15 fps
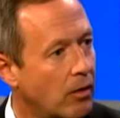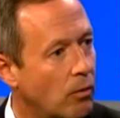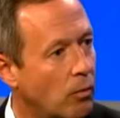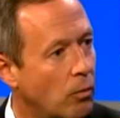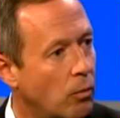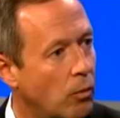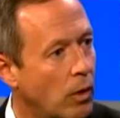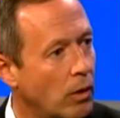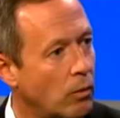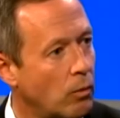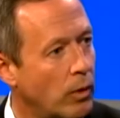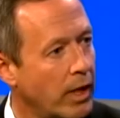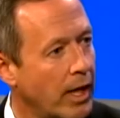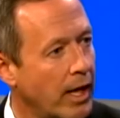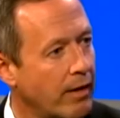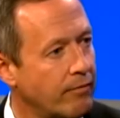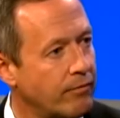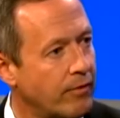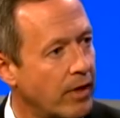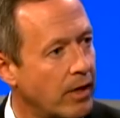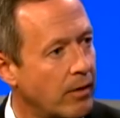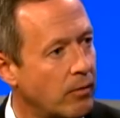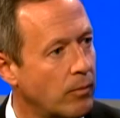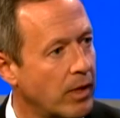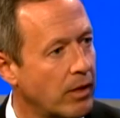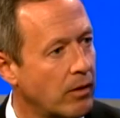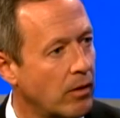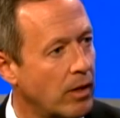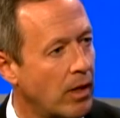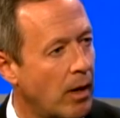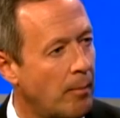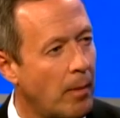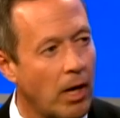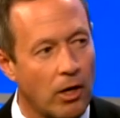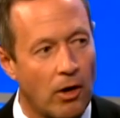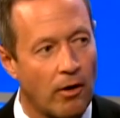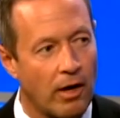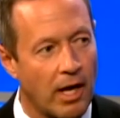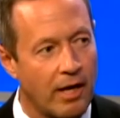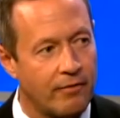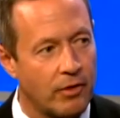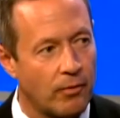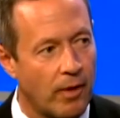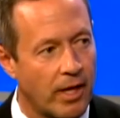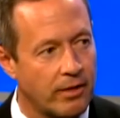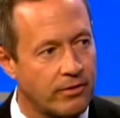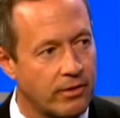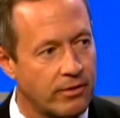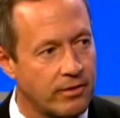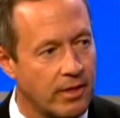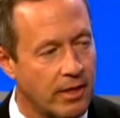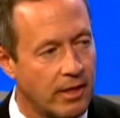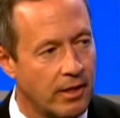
what we have uh, we, among our 11 races,